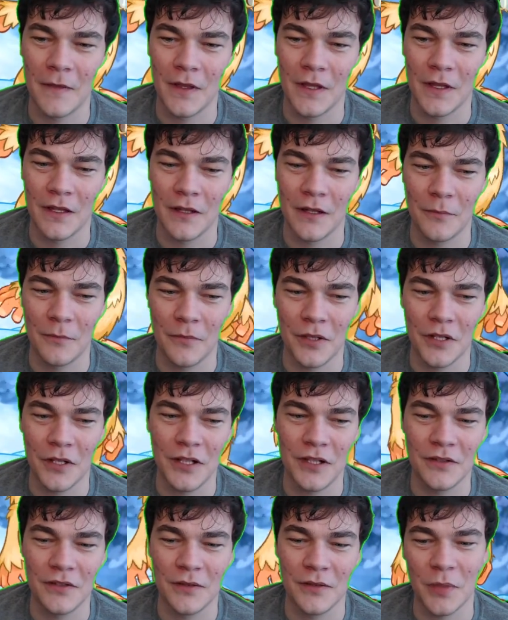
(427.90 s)
I'm going to
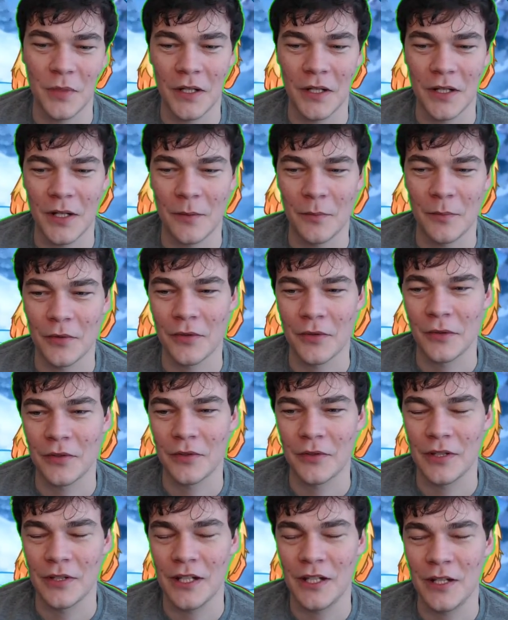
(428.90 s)
eat this pineapple.
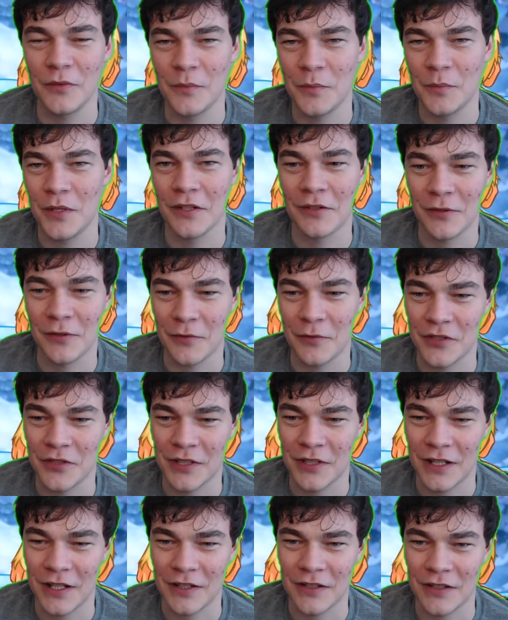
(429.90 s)
And he was being a low
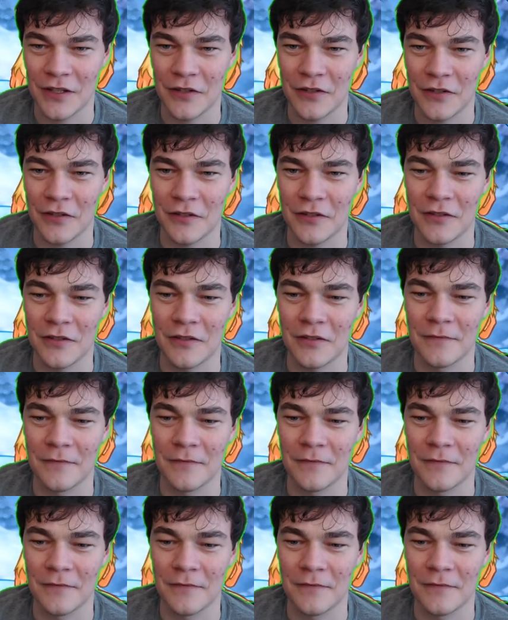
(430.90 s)
status character